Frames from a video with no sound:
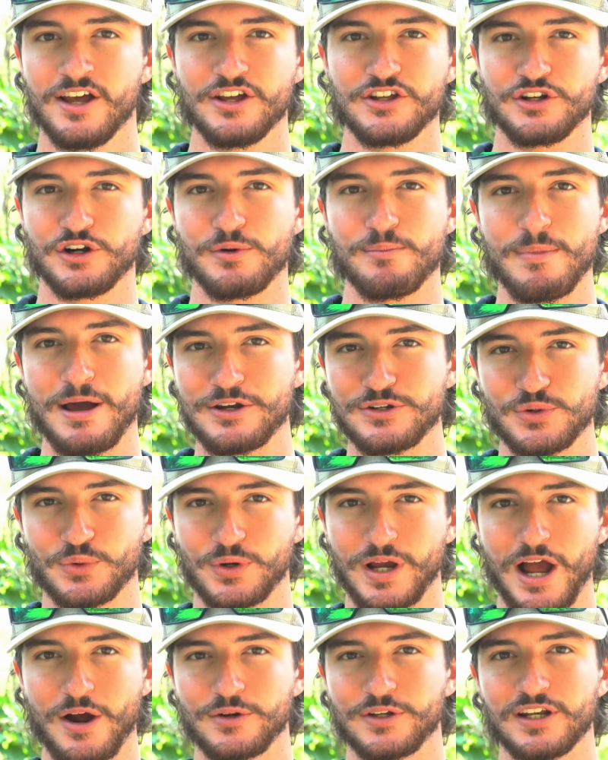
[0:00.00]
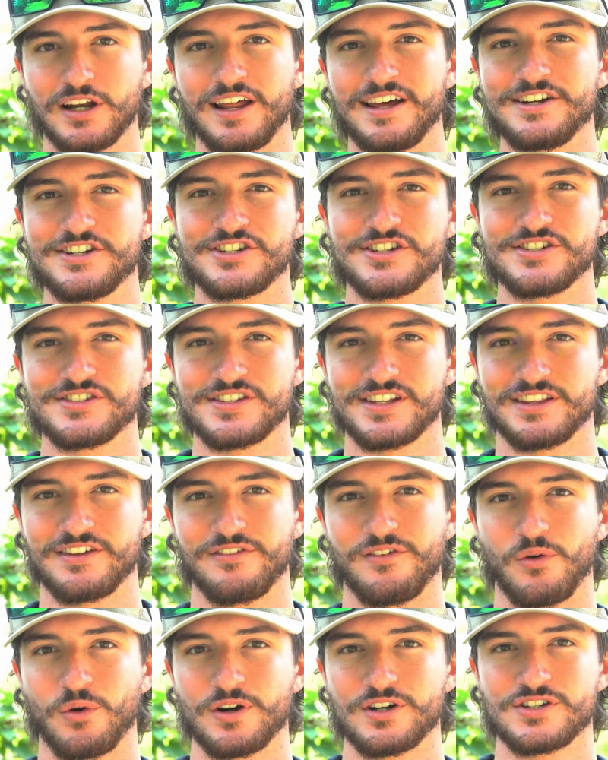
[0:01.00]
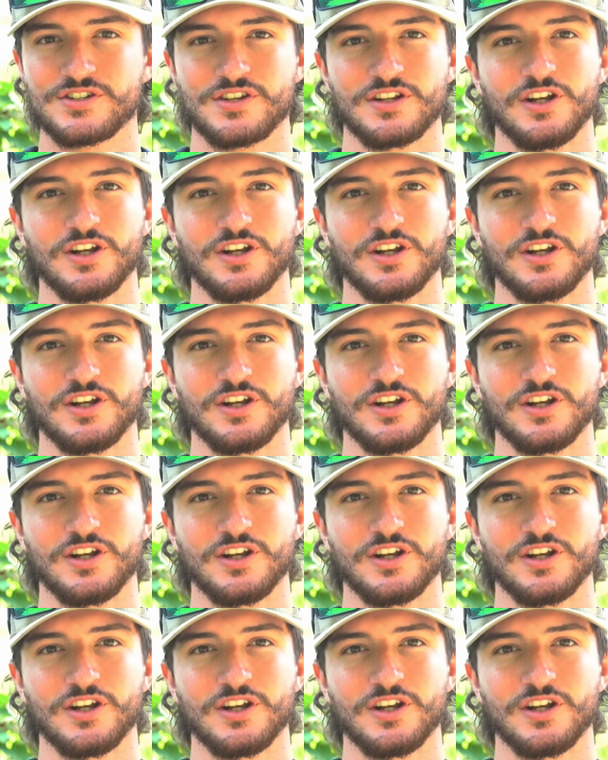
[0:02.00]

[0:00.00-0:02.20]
your mental calculations that the forage is